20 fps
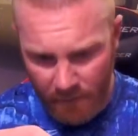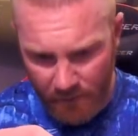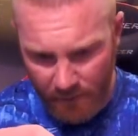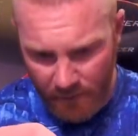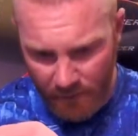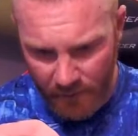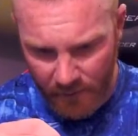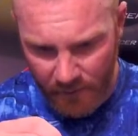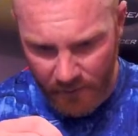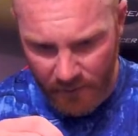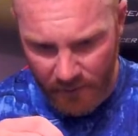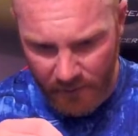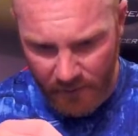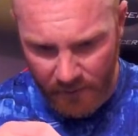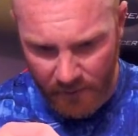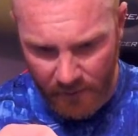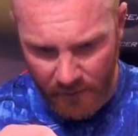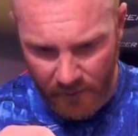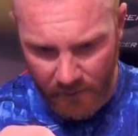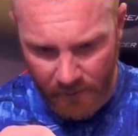Just like
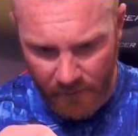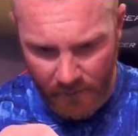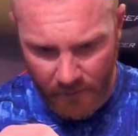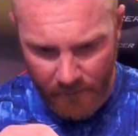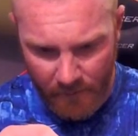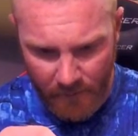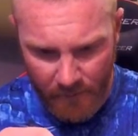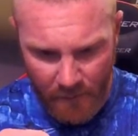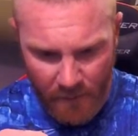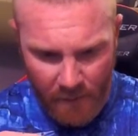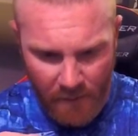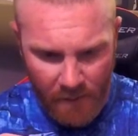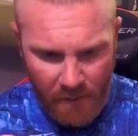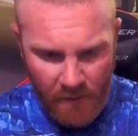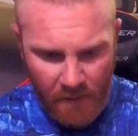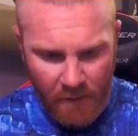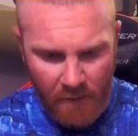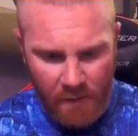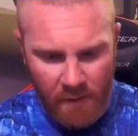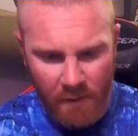this.
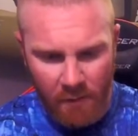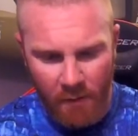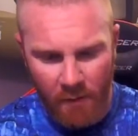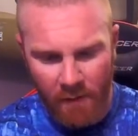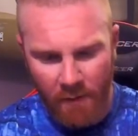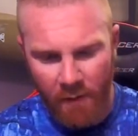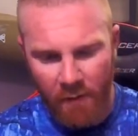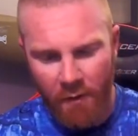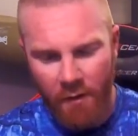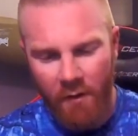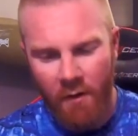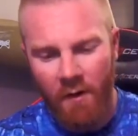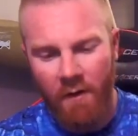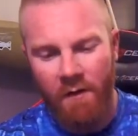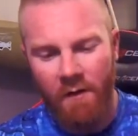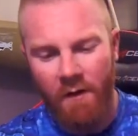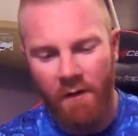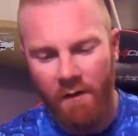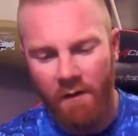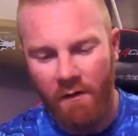You run the hook on
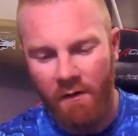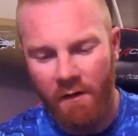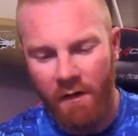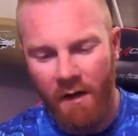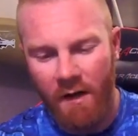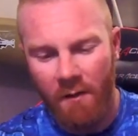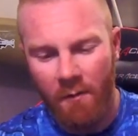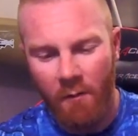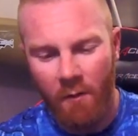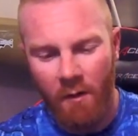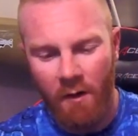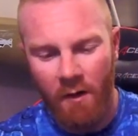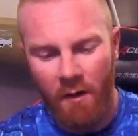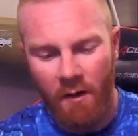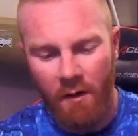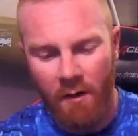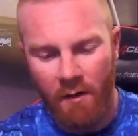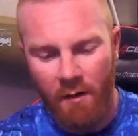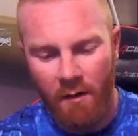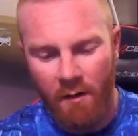there the same
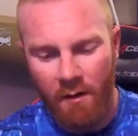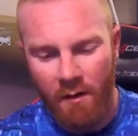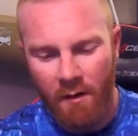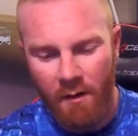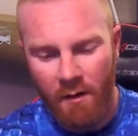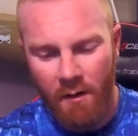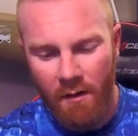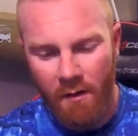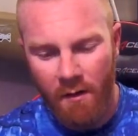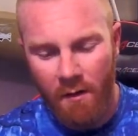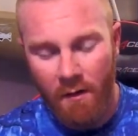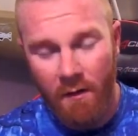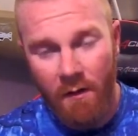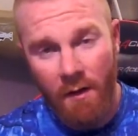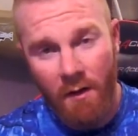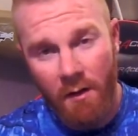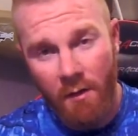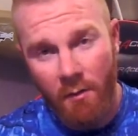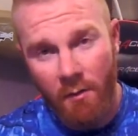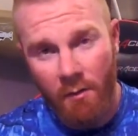way
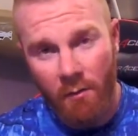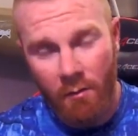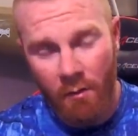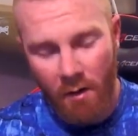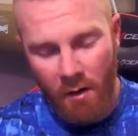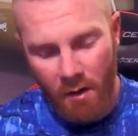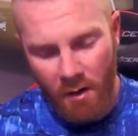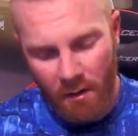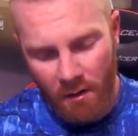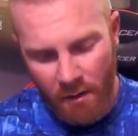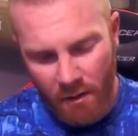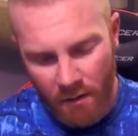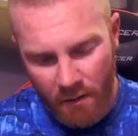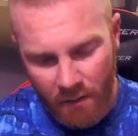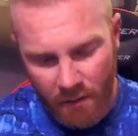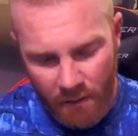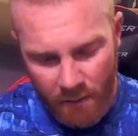that you would run